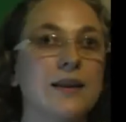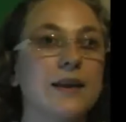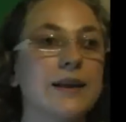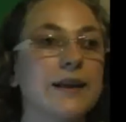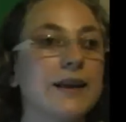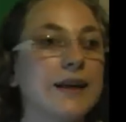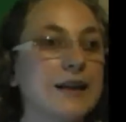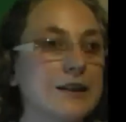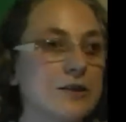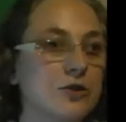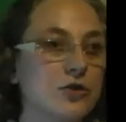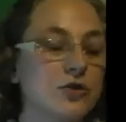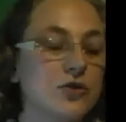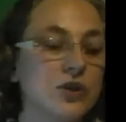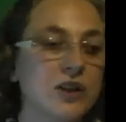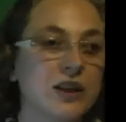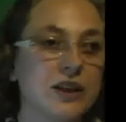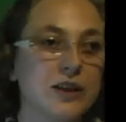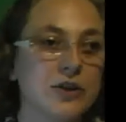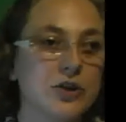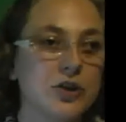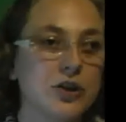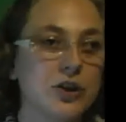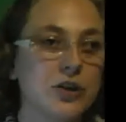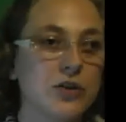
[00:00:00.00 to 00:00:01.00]
the gastric
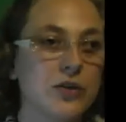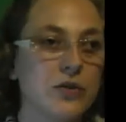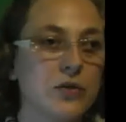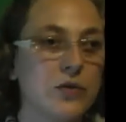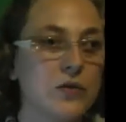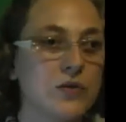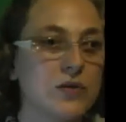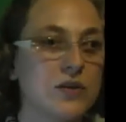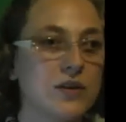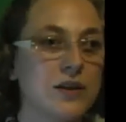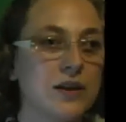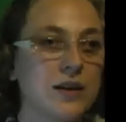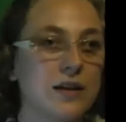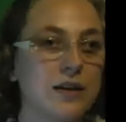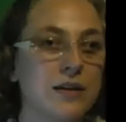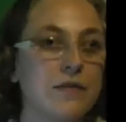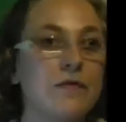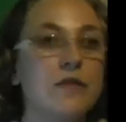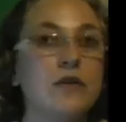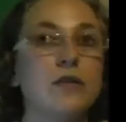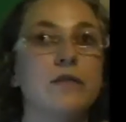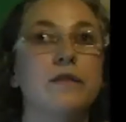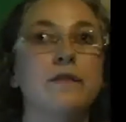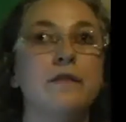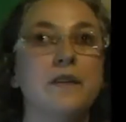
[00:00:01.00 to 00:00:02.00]
issues,
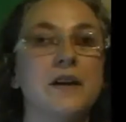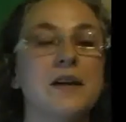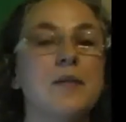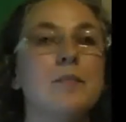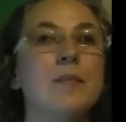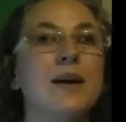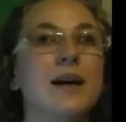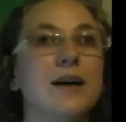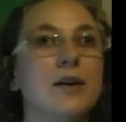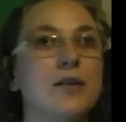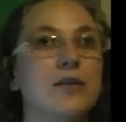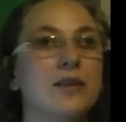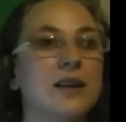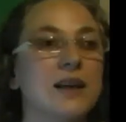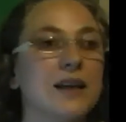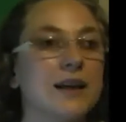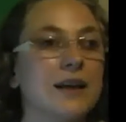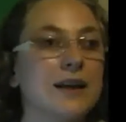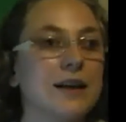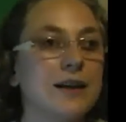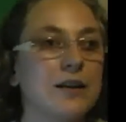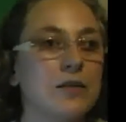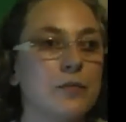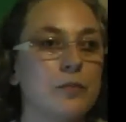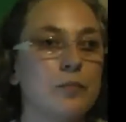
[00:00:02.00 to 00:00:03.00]
if you're female,
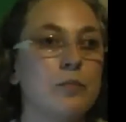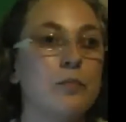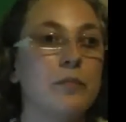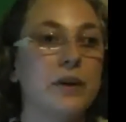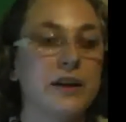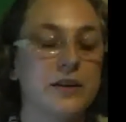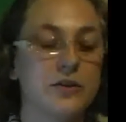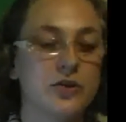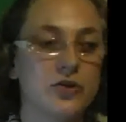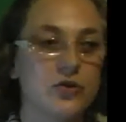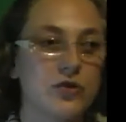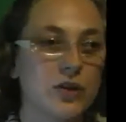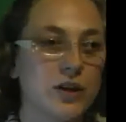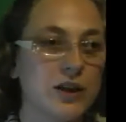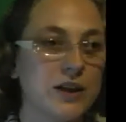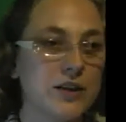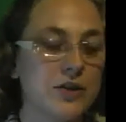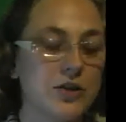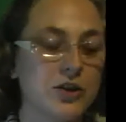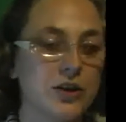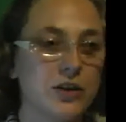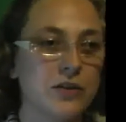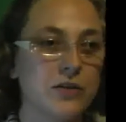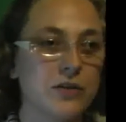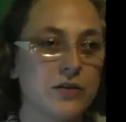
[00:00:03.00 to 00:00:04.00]
the menstrual
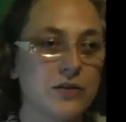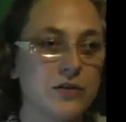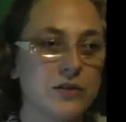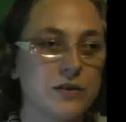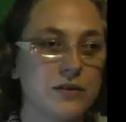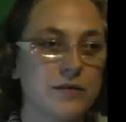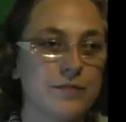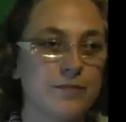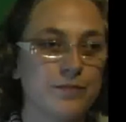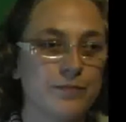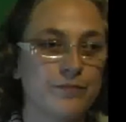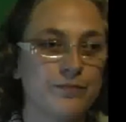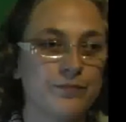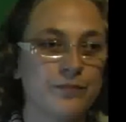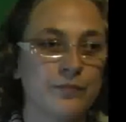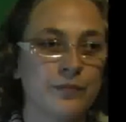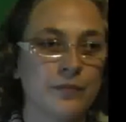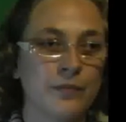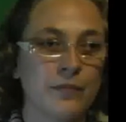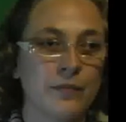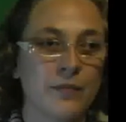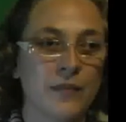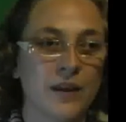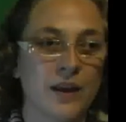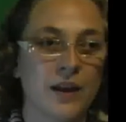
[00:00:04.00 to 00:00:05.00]
issues,
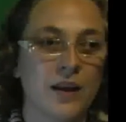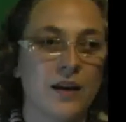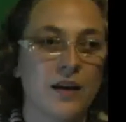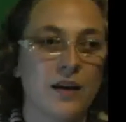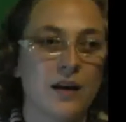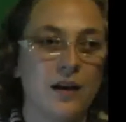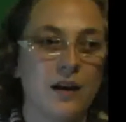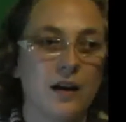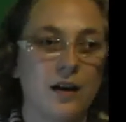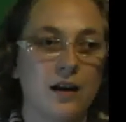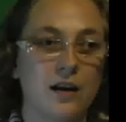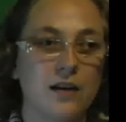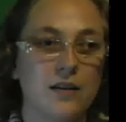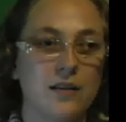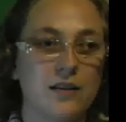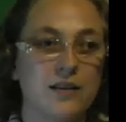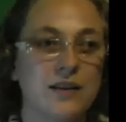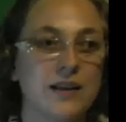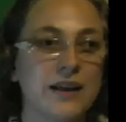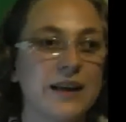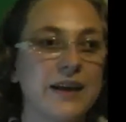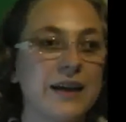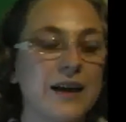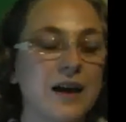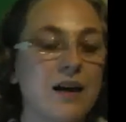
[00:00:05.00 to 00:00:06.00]

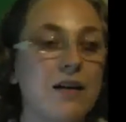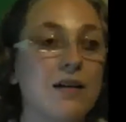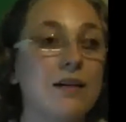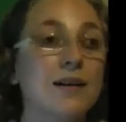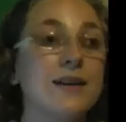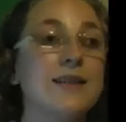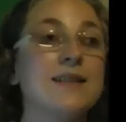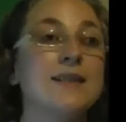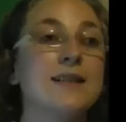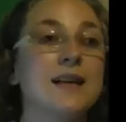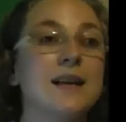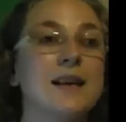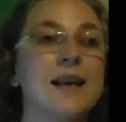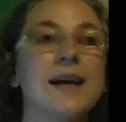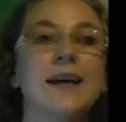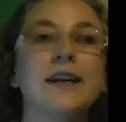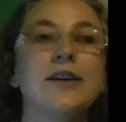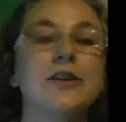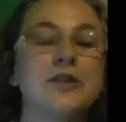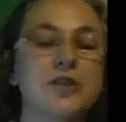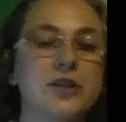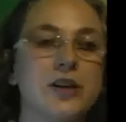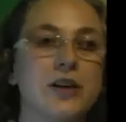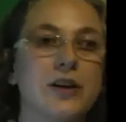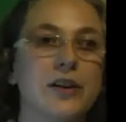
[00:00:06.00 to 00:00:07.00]
the
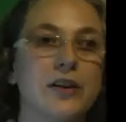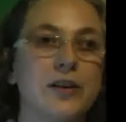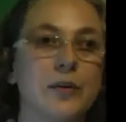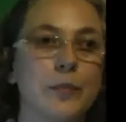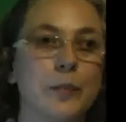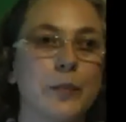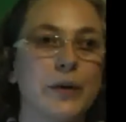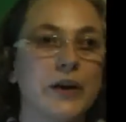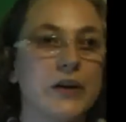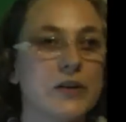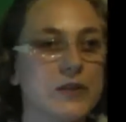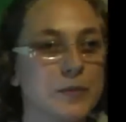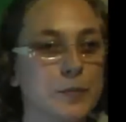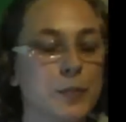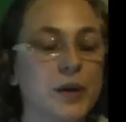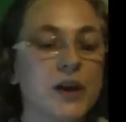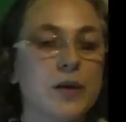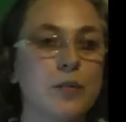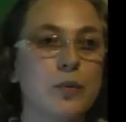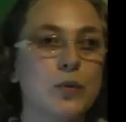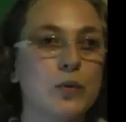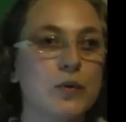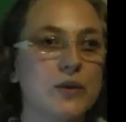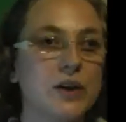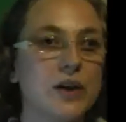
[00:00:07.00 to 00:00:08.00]
isolation because
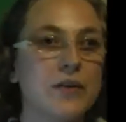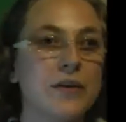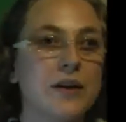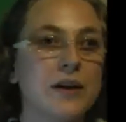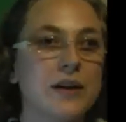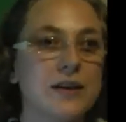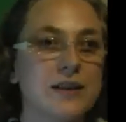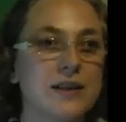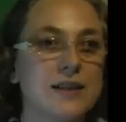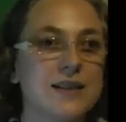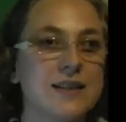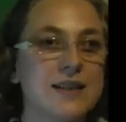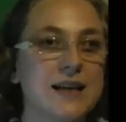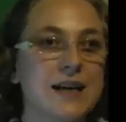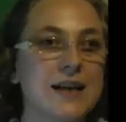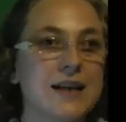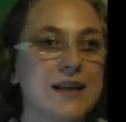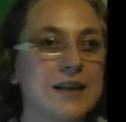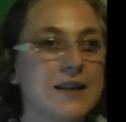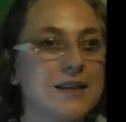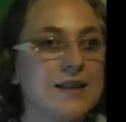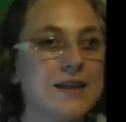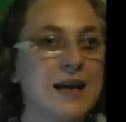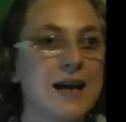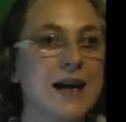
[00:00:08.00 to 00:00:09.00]
people don't
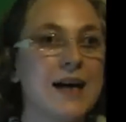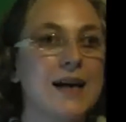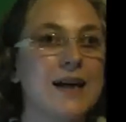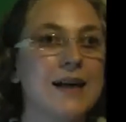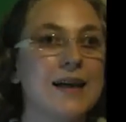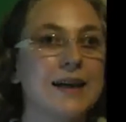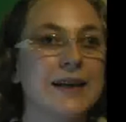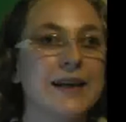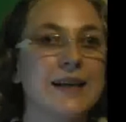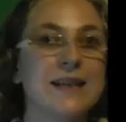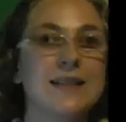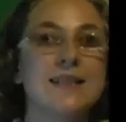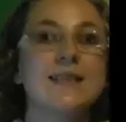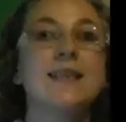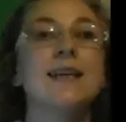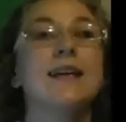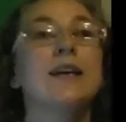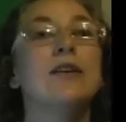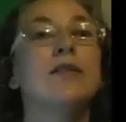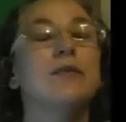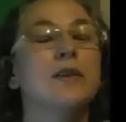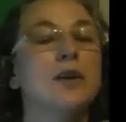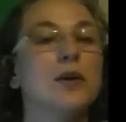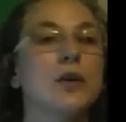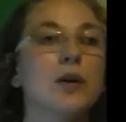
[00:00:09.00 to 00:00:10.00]
understand and get
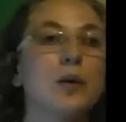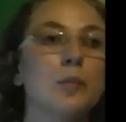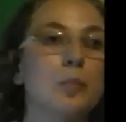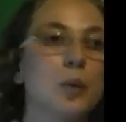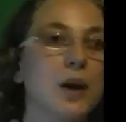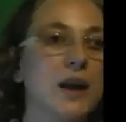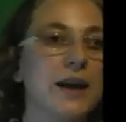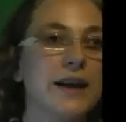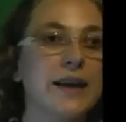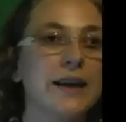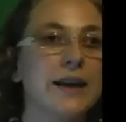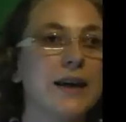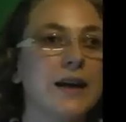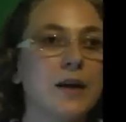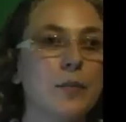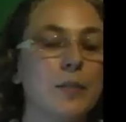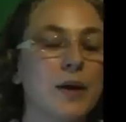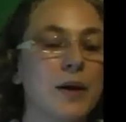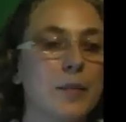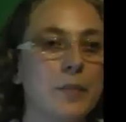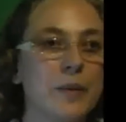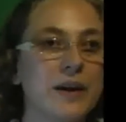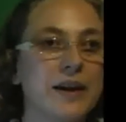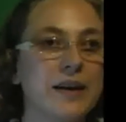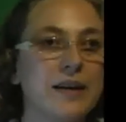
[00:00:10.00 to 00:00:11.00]
sick of you complaining
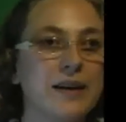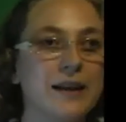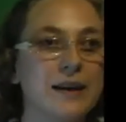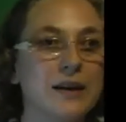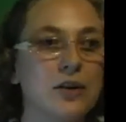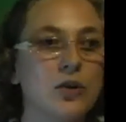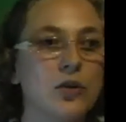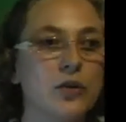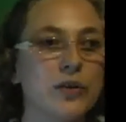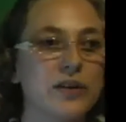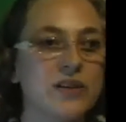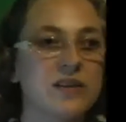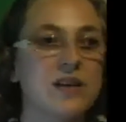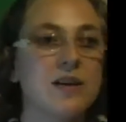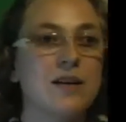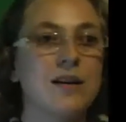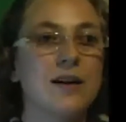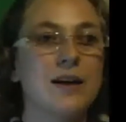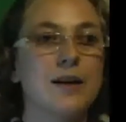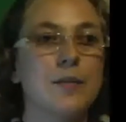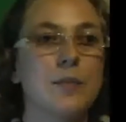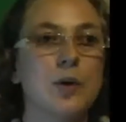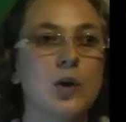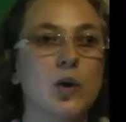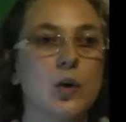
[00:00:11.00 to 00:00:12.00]
about being ill all the
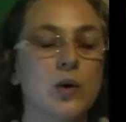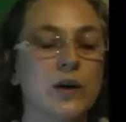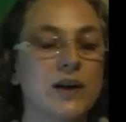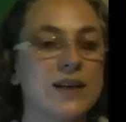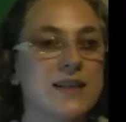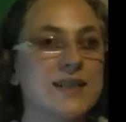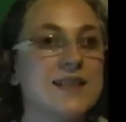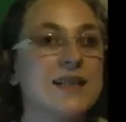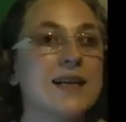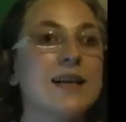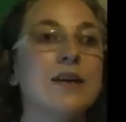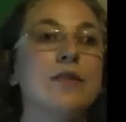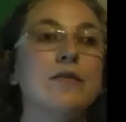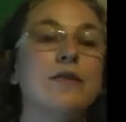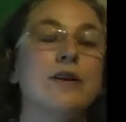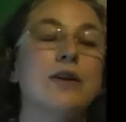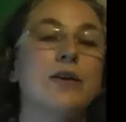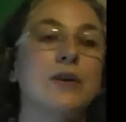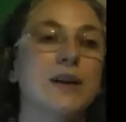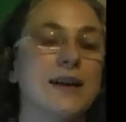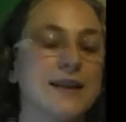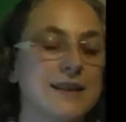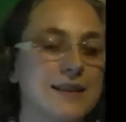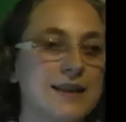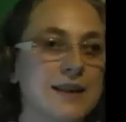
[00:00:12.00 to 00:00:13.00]
time, or get sick of
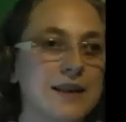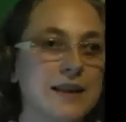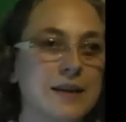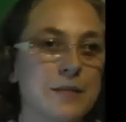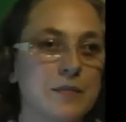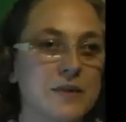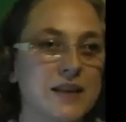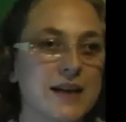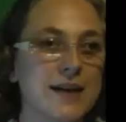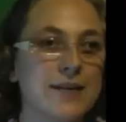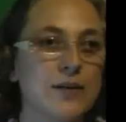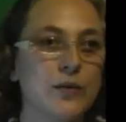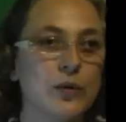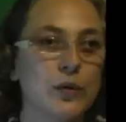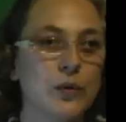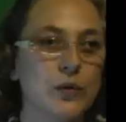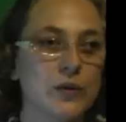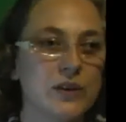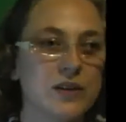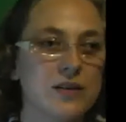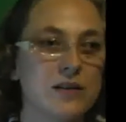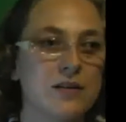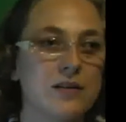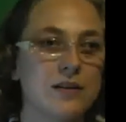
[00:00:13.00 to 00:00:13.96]
you letting them down all the